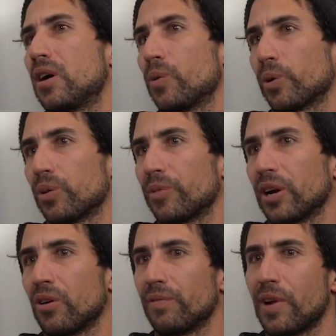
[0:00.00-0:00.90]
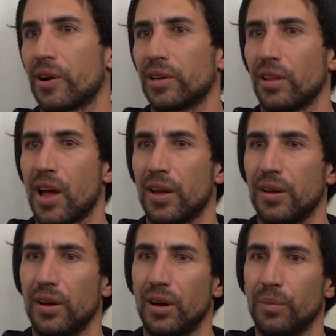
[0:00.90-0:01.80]
I work with a brand called Faraday a lot.
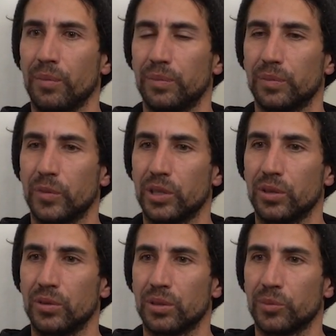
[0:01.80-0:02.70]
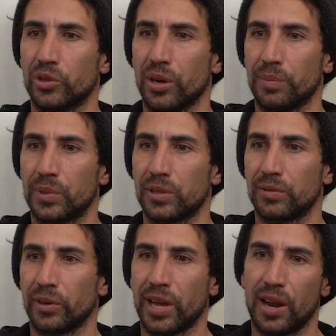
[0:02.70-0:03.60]
We do some trips
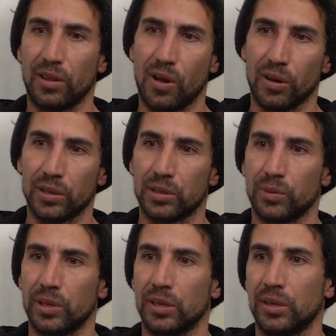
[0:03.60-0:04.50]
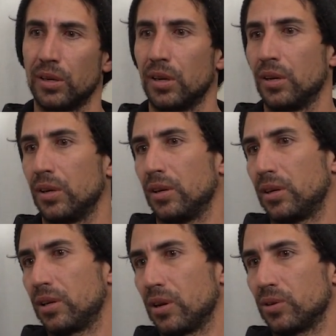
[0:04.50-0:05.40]
for catalogs. We,
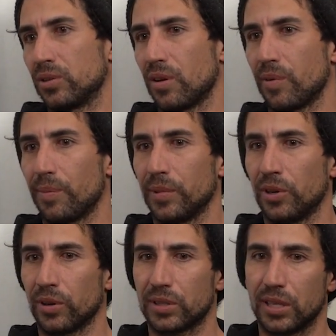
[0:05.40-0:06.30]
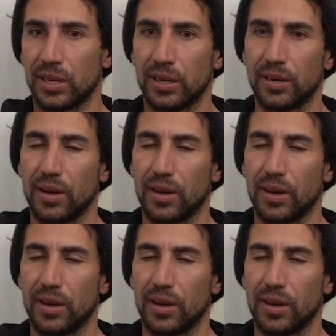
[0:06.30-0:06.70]
do stuff up in New York City.